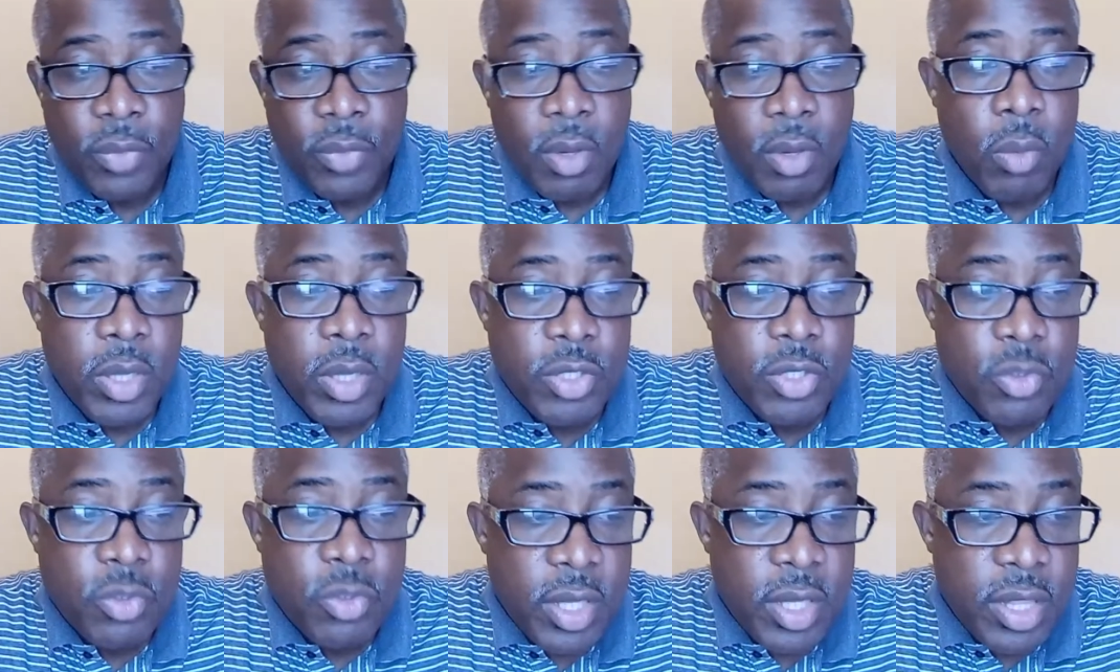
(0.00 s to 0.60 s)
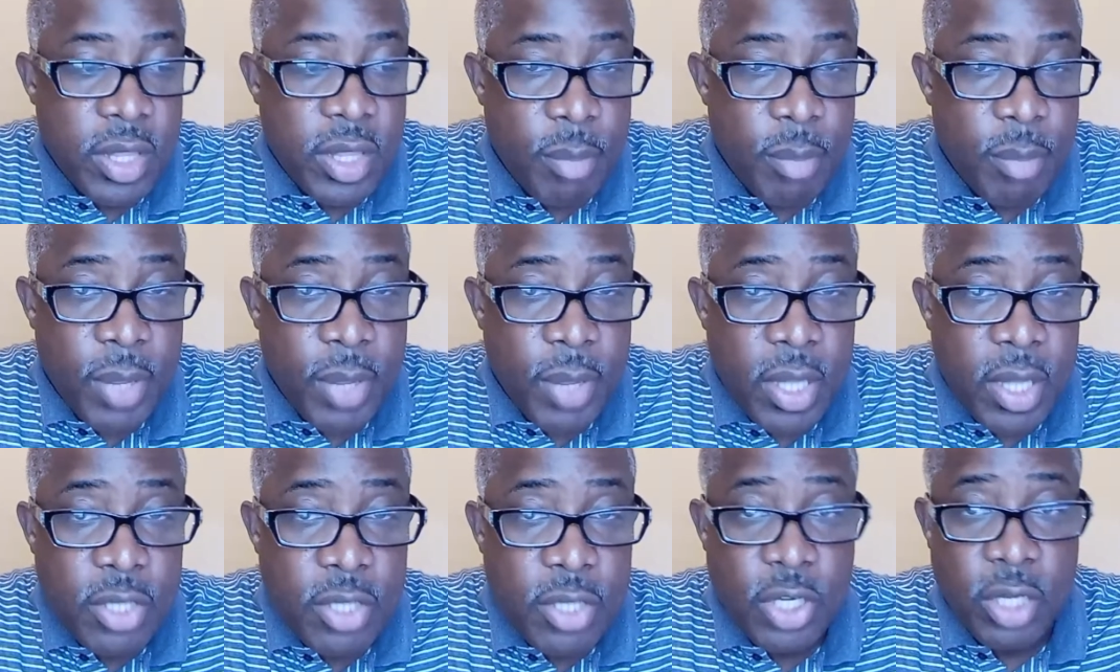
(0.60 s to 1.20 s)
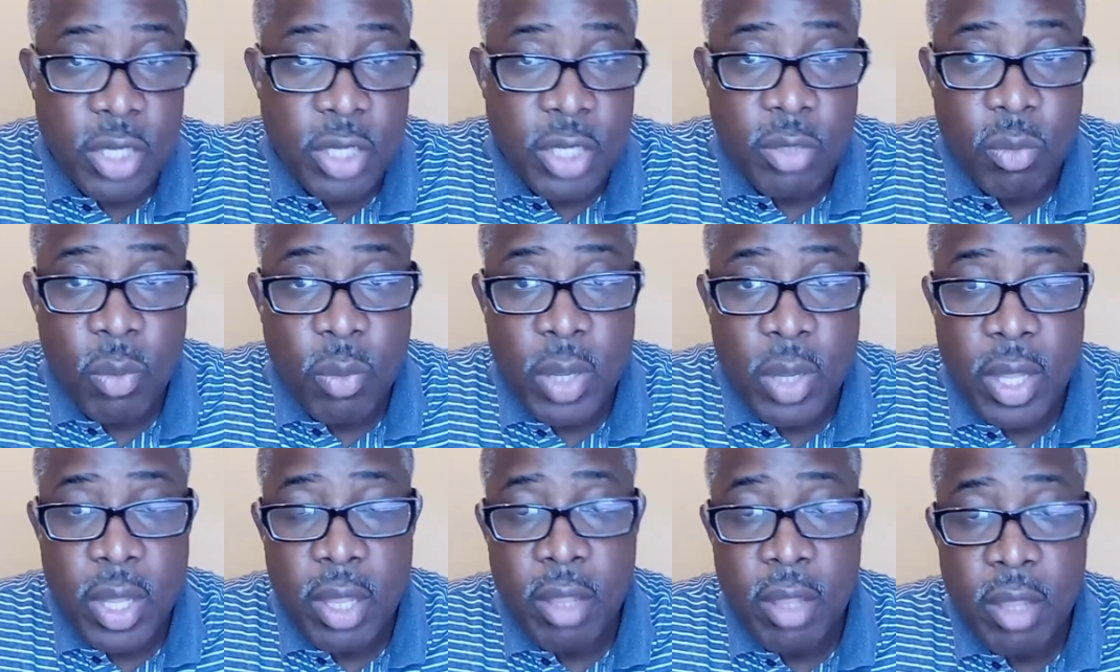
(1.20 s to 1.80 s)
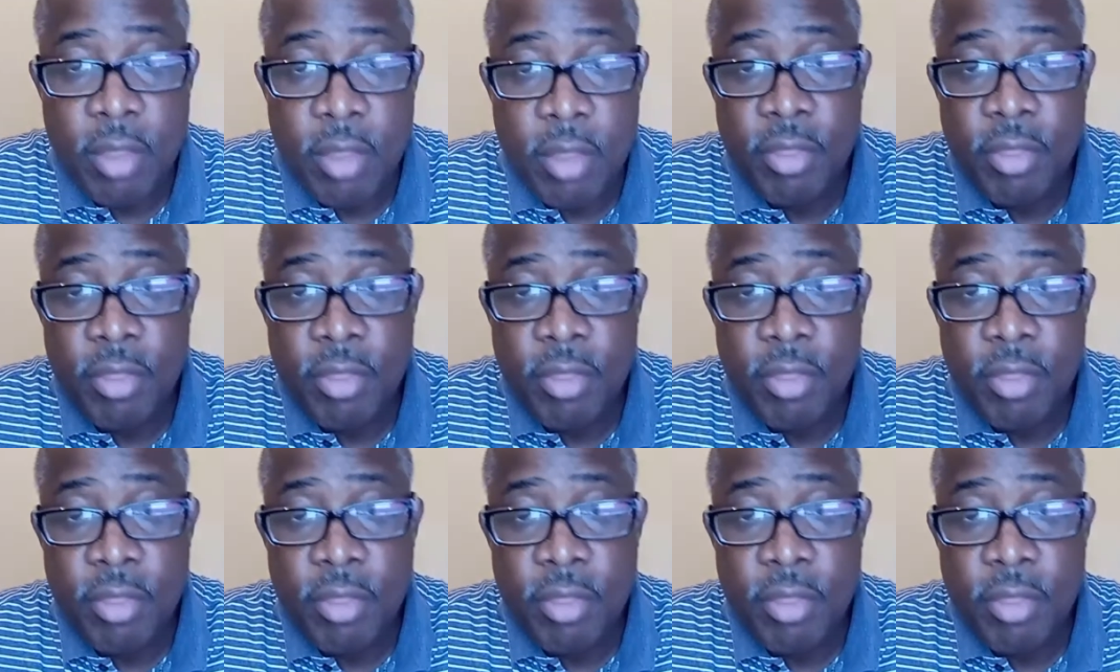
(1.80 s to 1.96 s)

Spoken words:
we treat the patient with